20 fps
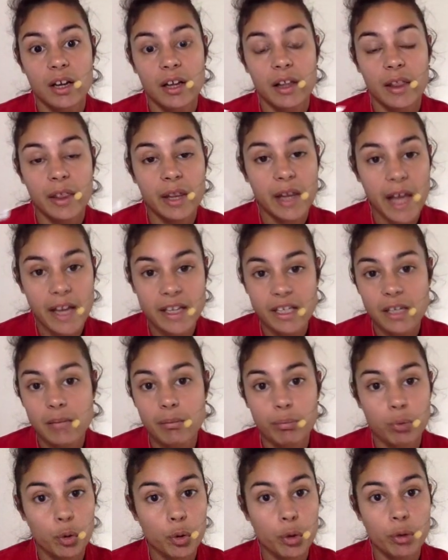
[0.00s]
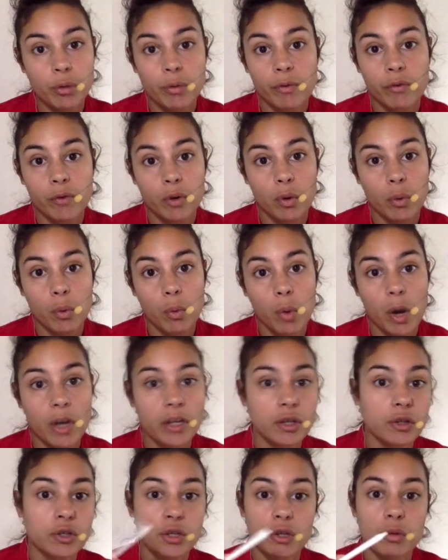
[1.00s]
Let it brew for while
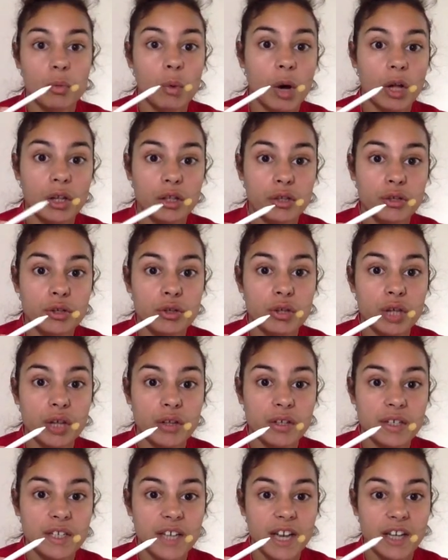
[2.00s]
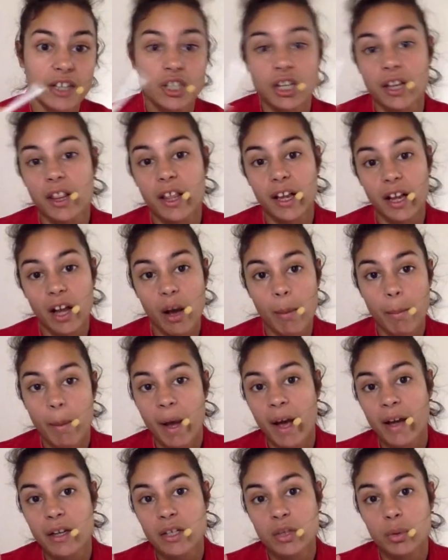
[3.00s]
you do the other section and then come
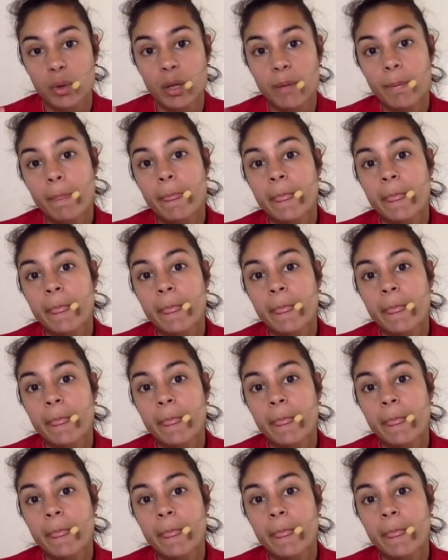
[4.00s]
back to it.